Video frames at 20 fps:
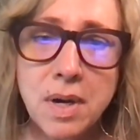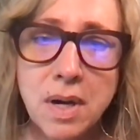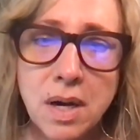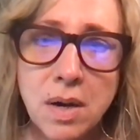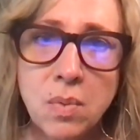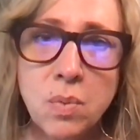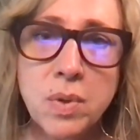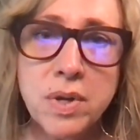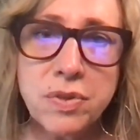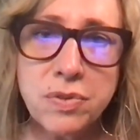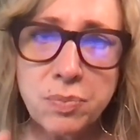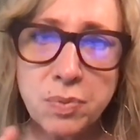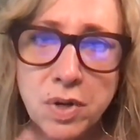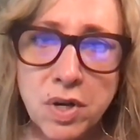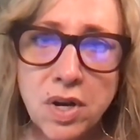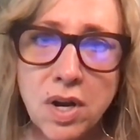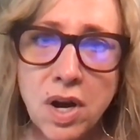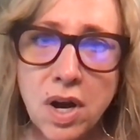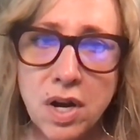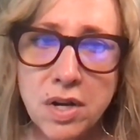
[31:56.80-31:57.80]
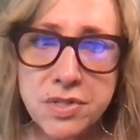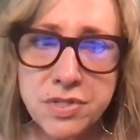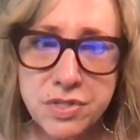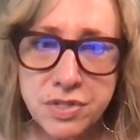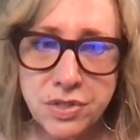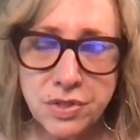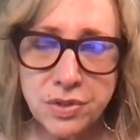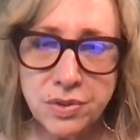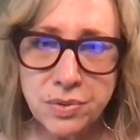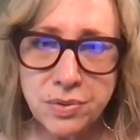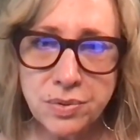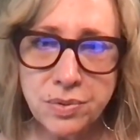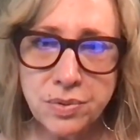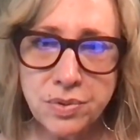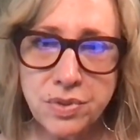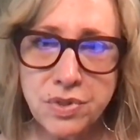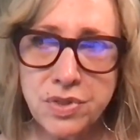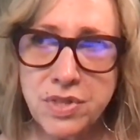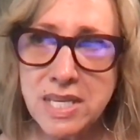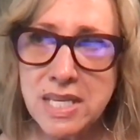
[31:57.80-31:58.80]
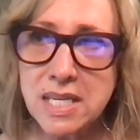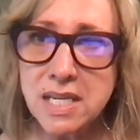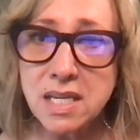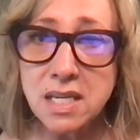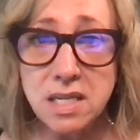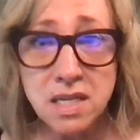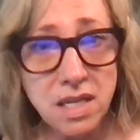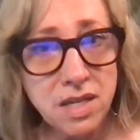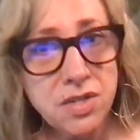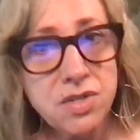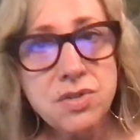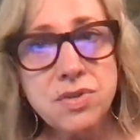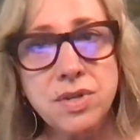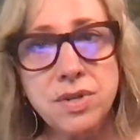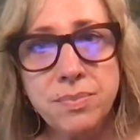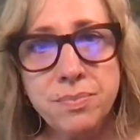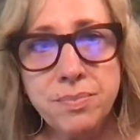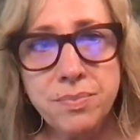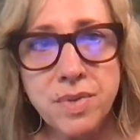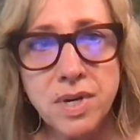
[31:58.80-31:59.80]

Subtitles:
with regard to the conundrum